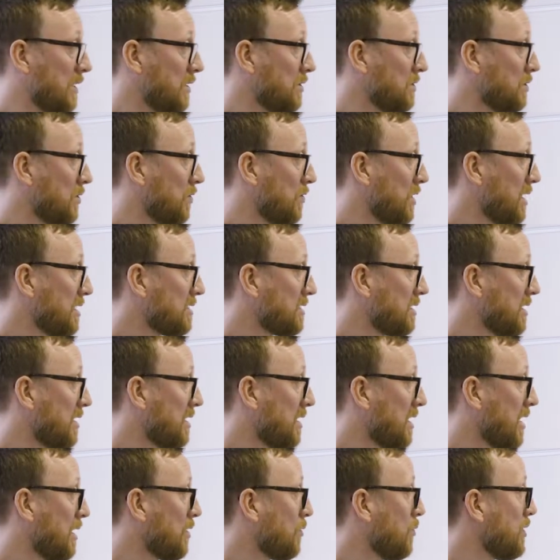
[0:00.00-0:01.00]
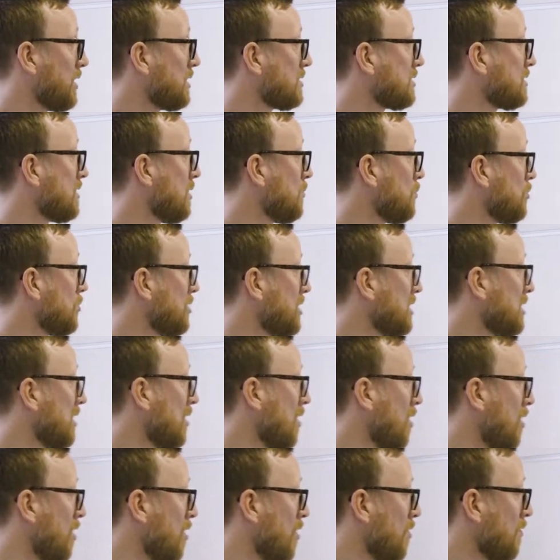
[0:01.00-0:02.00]
So that's a quick summary
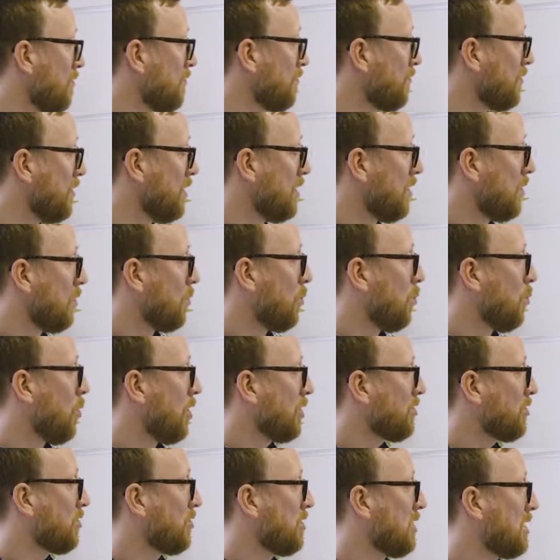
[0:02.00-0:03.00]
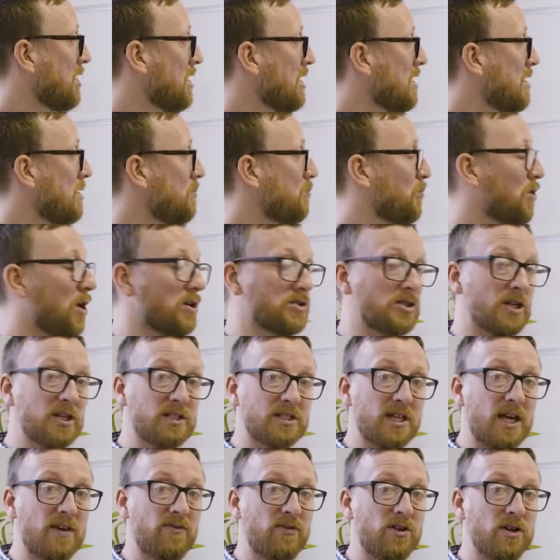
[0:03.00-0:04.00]
of what the
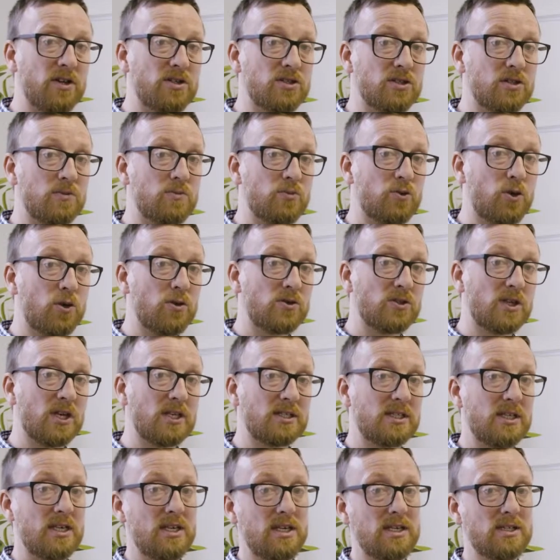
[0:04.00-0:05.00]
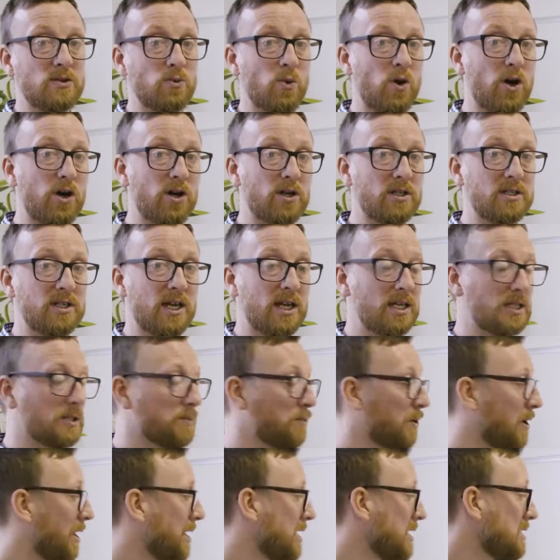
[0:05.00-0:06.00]
project definition process is, where it takes
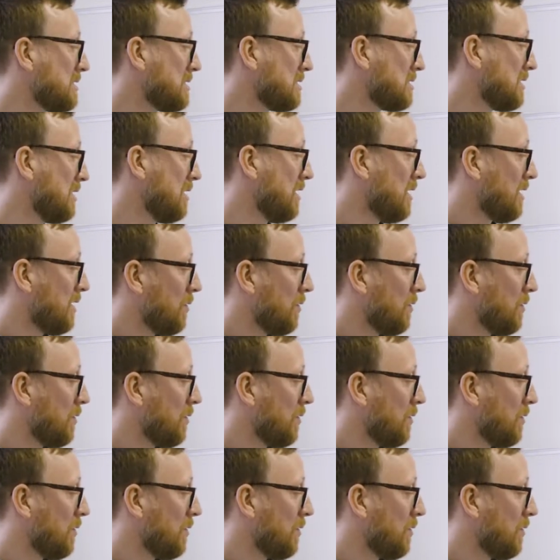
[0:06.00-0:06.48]
place,